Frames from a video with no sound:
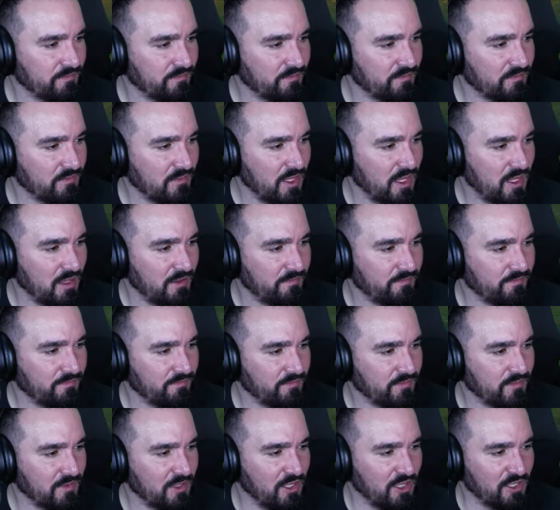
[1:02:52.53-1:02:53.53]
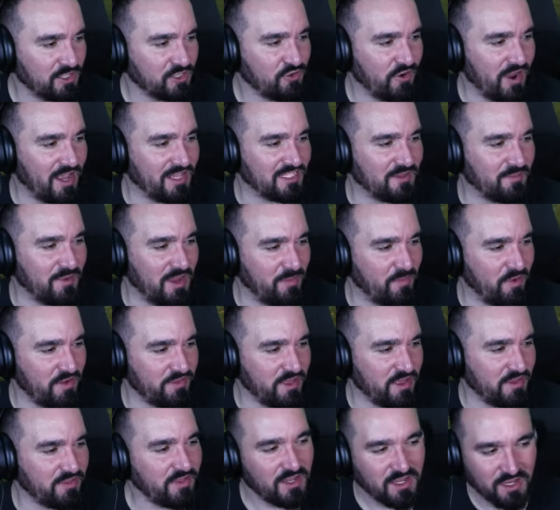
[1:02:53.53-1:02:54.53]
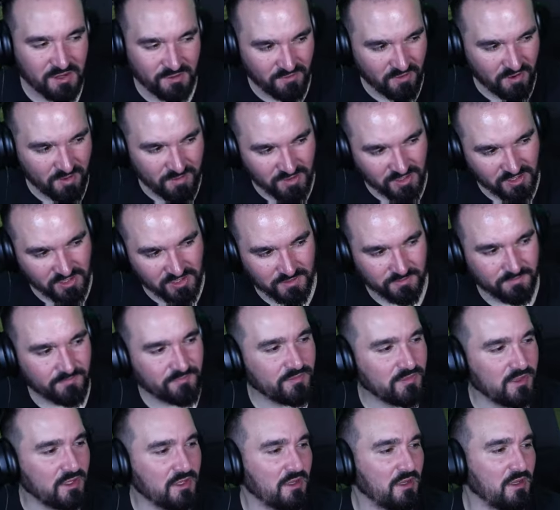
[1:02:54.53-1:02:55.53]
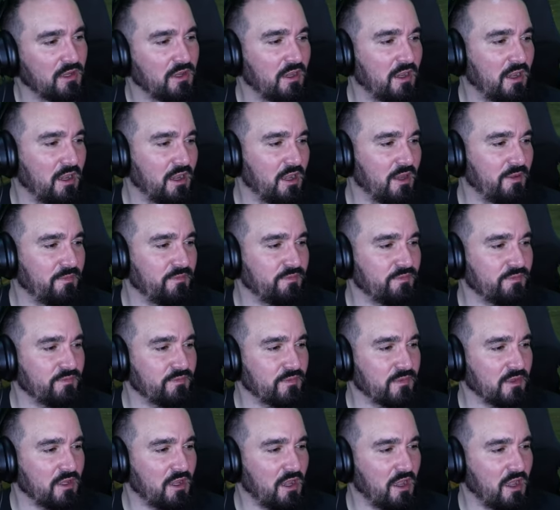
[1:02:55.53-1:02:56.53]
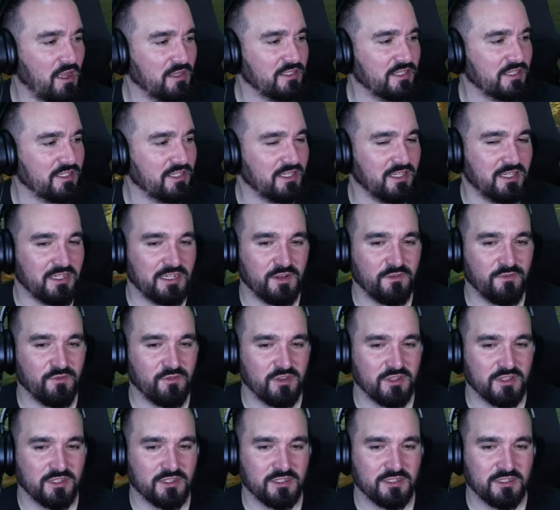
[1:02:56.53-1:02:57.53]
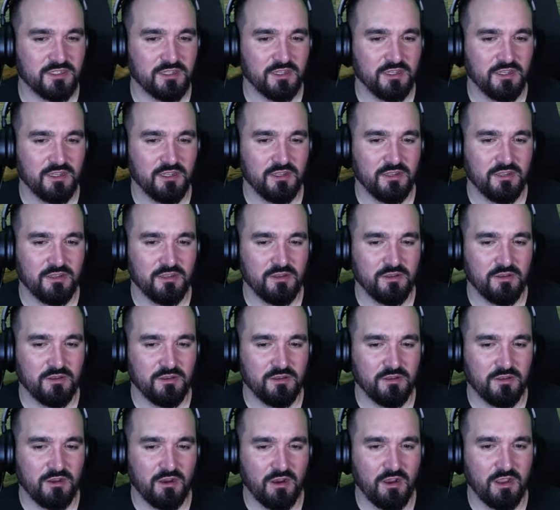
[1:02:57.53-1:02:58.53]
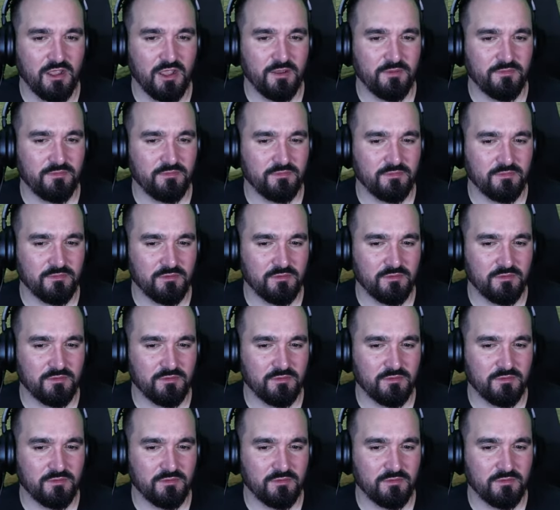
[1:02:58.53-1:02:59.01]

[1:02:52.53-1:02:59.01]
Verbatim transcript: Yeah, looks great to me, brother. Thank you very much. Um, hard to see the difference. All right, then.